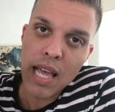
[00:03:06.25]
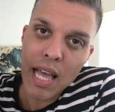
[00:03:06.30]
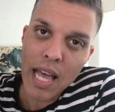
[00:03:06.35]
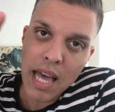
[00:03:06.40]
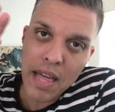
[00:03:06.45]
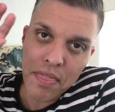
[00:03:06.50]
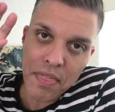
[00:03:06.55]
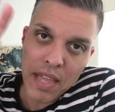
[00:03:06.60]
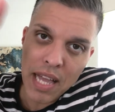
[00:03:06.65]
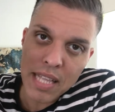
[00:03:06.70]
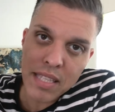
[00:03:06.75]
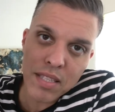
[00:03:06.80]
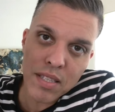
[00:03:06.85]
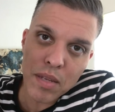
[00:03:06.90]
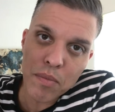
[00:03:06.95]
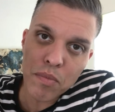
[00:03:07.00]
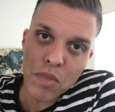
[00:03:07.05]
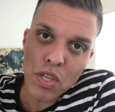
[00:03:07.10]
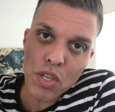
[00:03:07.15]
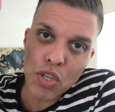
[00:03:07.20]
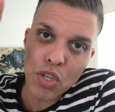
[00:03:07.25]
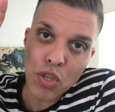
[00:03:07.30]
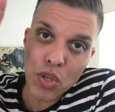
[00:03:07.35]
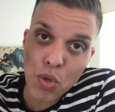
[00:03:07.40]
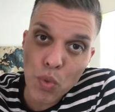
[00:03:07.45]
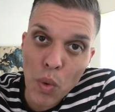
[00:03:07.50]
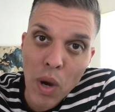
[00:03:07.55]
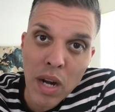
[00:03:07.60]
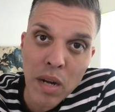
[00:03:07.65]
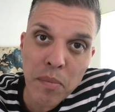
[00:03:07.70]
And that's something you
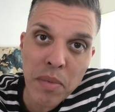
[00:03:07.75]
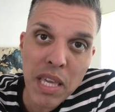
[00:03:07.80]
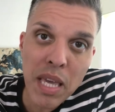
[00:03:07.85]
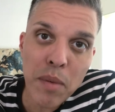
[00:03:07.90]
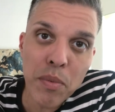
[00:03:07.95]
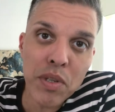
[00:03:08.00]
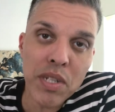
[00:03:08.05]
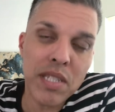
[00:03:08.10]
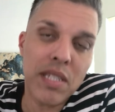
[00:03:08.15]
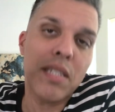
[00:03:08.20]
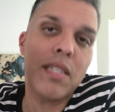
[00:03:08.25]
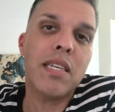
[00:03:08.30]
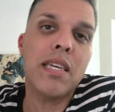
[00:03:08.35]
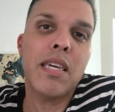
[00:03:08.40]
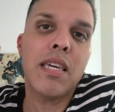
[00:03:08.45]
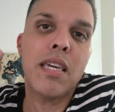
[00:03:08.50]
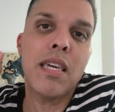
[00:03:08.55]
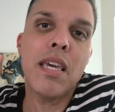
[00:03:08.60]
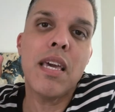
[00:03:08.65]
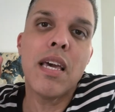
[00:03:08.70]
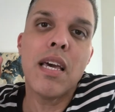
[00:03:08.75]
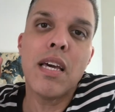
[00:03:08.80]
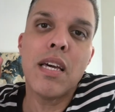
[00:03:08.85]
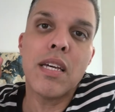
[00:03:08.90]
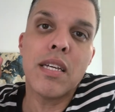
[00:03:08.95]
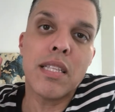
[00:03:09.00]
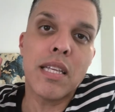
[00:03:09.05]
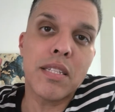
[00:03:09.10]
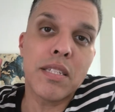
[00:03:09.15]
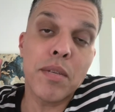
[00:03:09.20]
want to be able to see.
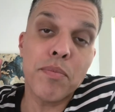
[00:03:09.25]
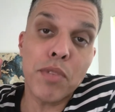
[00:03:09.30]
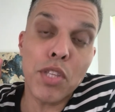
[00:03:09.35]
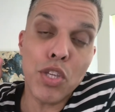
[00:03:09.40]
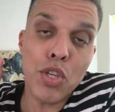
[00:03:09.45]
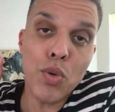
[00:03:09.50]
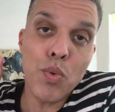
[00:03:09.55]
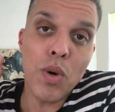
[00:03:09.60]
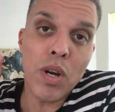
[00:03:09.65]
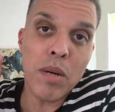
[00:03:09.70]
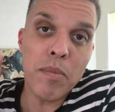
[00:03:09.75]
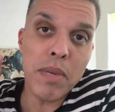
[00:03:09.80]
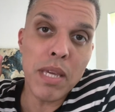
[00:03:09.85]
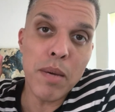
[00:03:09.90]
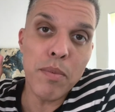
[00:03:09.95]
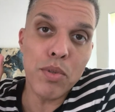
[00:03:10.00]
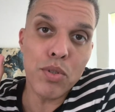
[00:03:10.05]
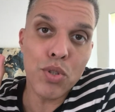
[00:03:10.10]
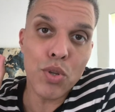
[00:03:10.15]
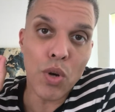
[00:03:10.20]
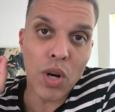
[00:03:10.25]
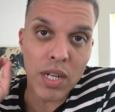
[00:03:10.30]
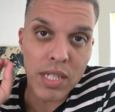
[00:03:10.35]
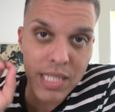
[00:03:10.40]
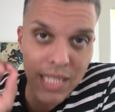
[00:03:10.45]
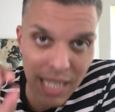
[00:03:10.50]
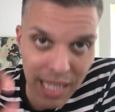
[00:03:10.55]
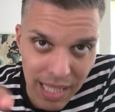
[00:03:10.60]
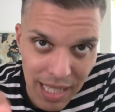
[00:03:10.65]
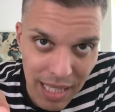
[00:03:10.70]
That's something you want to be able to
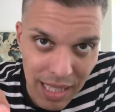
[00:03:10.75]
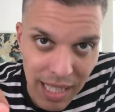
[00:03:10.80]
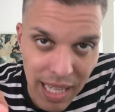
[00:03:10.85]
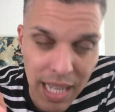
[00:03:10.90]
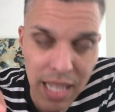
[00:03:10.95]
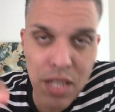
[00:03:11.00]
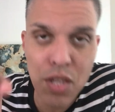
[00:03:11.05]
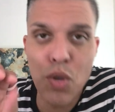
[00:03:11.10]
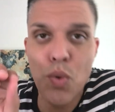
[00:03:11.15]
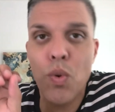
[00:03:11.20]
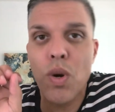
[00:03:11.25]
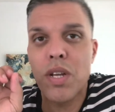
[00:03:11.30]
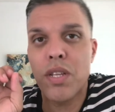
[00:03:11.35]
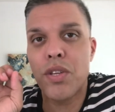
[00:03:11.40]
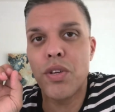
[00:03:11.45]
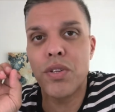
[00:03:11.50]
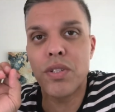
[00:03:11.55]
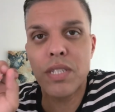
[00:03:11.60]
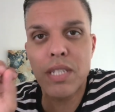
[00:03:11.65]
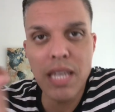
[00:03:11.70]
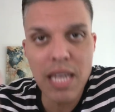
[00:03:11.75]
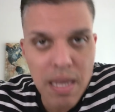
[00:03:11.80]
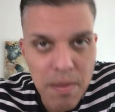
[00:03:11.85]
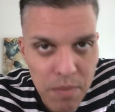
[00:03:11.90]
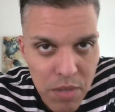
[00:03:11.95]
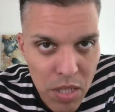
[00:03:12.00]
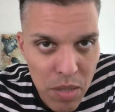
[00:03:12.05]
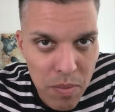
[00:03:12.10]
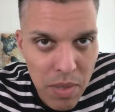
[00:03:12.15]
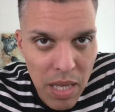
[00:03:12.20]
articulate. You want your team
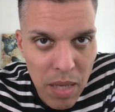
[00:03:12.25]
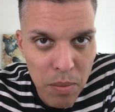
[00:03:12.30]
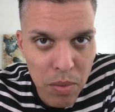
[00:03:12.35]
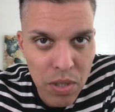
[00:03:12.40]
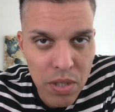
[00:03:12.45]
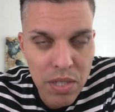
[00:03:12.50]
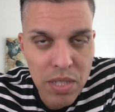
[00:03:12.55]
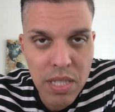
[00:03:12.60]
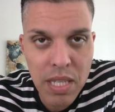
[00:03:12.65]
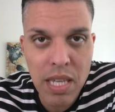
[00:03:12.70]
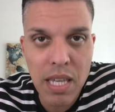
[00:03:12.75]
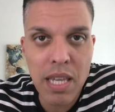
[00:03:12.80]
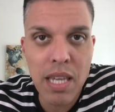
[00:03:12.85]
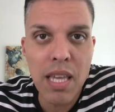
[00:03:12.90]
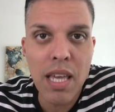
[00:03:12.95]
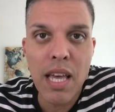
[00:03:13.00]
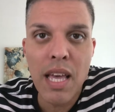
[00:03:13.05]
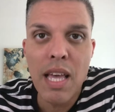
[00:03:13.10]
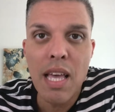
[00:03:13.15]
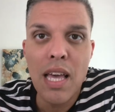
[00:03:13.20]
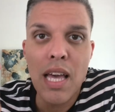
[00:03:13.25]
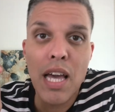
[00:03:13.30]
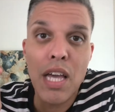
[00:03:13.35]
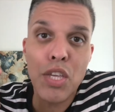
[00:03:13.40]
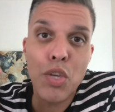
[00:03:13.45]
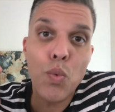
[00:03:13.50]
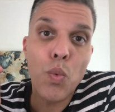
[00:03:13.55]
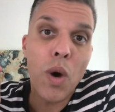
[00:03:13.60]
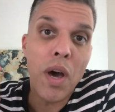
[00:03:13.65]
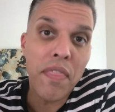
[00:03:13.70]
to be able to see, and
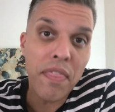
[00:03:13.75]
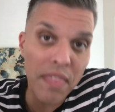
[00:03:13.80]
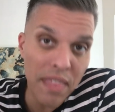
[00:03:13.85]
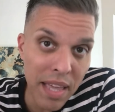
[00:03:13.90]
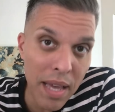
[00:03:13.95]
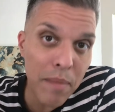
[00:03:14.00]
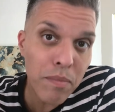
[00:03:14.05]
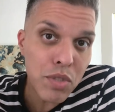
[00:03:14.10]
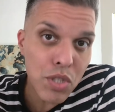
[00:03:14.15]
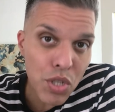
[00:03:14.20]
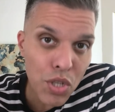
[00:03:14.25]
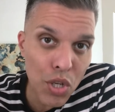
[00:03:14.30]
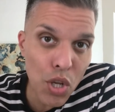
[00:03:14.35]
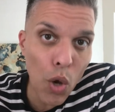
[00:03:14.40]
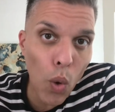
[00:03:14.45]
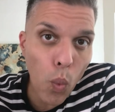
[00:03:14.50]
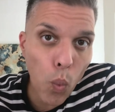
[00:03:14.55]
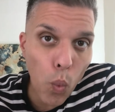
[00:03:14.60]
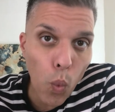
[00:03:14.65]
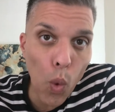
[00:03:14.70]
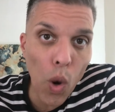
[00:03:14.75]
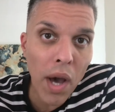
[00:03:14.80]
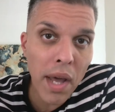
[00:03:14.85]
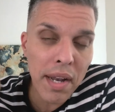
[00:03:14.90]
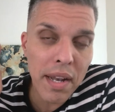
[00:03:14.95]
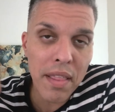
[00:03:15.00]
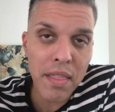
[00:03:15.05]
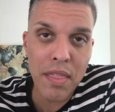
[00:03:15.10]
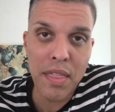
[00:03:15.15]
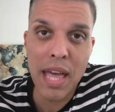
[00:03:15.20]
you want them to know
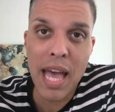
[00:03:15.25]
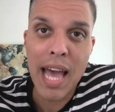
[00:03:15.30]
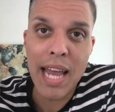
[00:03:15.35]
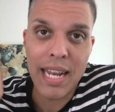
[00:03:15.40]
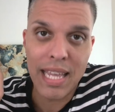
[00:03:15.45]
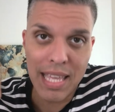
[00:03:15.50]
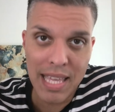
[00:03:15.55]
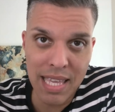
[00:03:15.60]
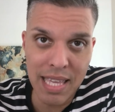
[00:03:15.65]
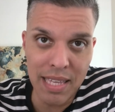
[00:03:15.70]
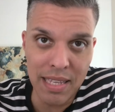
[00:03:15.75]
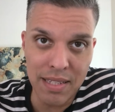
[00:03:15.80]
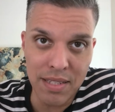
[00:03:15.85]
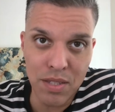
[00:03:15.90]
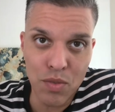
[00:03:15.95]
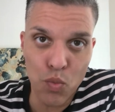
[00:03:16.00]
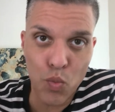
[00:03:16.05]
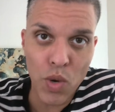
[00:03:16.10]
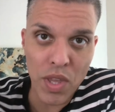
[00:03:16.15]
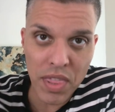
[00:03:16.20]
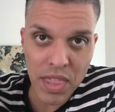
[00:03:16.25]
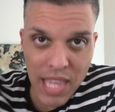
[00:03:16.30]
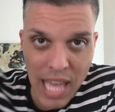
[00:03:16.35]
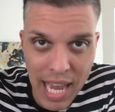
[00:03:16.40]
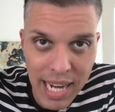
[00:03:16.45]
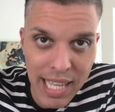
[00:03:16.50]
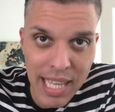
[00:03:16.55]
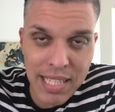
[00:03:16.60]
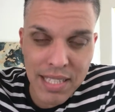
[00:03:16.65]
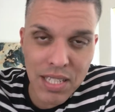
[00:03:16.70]
what that is. When
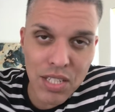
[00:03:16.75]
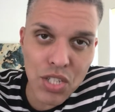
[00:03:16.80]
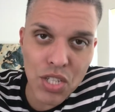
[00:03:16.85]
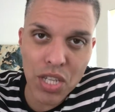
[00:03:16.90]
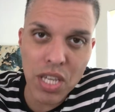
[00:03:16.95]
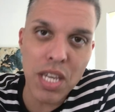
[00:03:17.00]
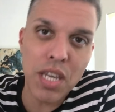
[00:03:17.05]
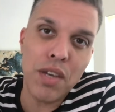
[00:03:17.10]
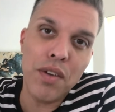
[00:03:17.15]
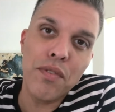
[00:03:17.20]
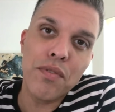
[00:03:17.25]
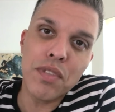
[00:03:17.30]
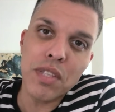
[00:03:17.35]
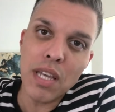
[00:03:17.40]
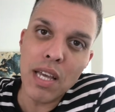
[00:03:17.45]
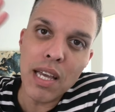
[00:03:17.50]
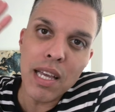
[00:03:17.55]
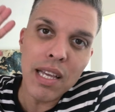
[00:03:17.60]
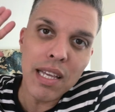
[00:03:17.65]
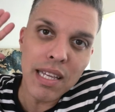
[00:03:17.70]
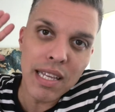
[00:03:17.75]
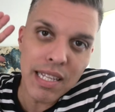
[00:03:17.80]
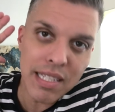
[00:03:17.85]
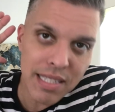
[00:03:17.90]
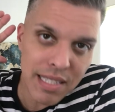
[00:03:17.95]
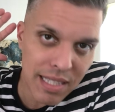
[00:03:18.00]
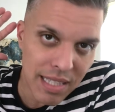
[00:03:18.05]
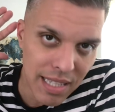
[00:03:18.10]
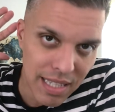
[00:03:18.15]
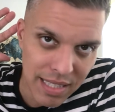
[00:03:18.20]
that gets achieved,
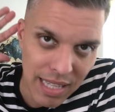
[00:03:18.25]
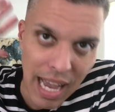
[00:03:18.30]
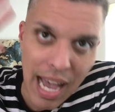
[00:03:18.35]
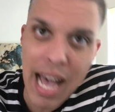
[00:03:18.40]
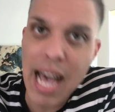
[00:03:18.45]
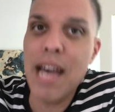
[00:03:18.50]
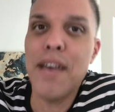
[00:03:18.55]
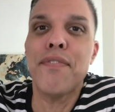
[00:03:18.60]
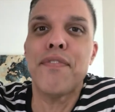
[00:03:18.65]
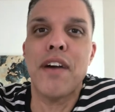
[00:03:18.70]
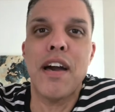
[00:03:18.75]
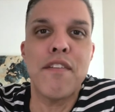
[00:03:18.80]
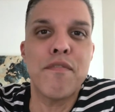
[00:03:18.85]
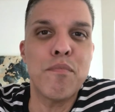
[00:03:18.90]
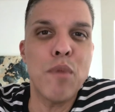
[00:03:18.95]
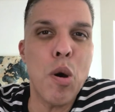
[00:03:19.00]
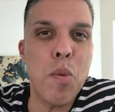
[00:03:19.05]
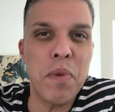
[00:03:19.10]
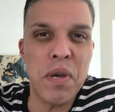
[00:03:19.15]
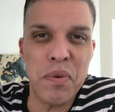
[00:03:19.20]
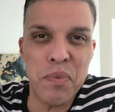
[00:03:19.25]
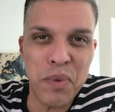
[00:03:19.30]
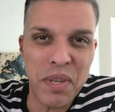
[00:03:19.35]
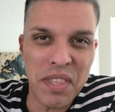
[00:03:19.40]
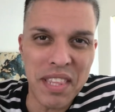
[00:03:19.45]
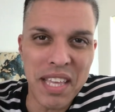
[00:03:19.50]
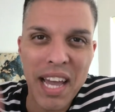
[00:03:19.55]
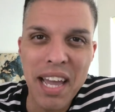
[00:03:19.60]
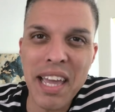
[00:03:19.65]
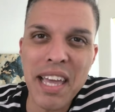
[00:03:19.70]
it's a high five moment. When
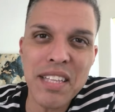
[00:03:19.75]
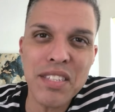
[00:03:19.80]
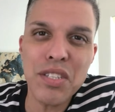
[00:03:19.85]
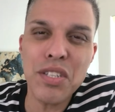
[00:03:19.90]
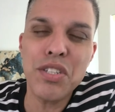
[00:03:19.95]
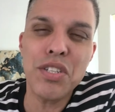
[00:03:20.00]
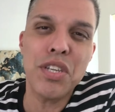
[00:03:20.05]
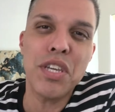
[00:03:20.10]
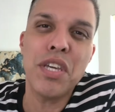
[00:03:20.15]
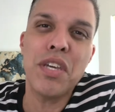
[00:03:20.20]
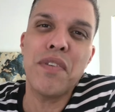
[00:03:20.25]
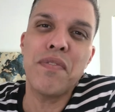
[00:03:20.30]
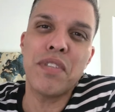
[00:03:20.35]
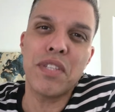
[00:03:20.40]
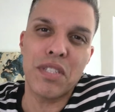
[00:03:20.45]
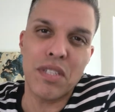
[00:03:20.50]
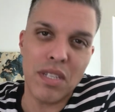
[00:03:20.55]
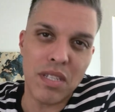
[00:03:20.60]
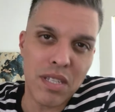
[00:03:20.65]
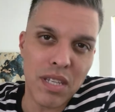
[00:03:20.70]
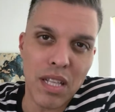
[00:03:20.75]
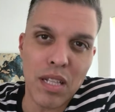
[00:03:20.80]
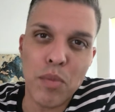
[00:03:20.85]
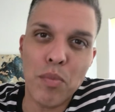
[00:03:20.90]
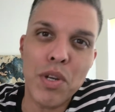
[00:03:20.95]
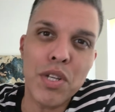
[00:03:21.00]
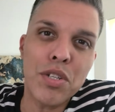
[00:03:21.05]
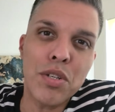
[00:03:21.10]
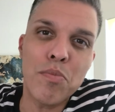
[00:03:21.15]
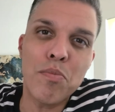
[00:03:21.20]
that gets achieved, it's a
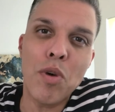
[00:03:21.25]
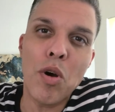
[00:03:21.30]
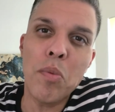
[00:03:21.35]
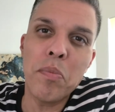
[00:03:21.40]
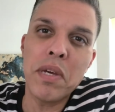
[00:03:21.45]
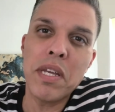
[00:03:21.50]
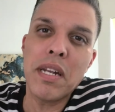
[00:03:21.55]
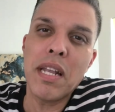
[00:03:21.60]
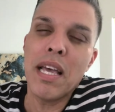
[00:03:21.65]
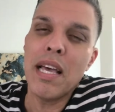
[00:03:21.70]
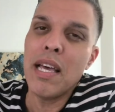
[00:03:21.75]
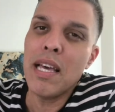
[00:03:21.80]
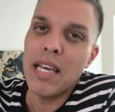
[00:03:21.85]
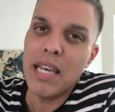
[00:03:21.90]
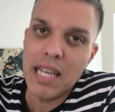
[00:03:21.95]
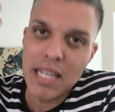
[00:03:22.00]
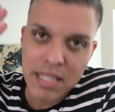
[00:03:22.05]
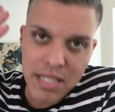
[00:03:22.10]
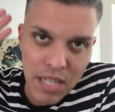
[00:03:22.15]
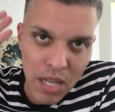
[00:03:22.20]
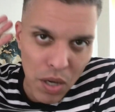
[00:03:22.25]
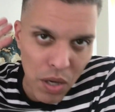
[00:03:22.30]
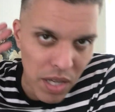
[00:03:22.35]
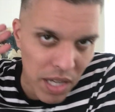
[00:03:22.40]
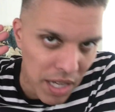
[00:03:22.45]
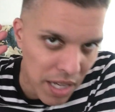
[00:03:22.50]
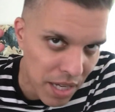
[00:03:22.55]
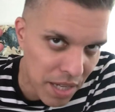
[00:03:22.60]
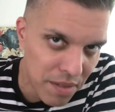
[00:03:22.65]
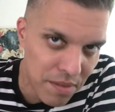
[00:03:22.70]
celebration moment. It's a,
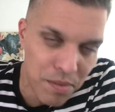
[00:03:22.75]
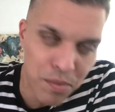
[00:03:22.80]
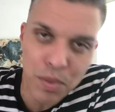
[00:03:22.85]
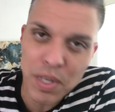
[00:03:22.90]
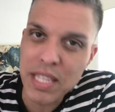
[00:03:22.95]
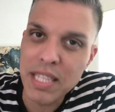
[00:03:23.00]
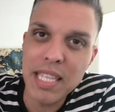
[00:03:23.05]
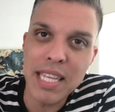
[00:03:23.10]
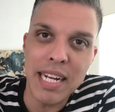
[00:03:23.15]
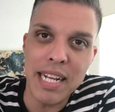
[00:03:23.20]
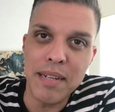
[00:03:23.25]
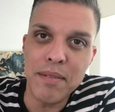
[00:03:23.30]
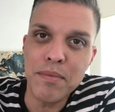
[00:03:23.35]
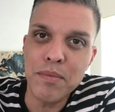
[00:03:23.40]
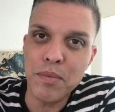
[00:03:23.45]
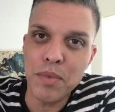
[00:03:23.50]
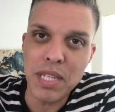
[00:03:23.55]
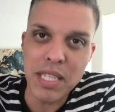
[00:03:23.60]
we did it.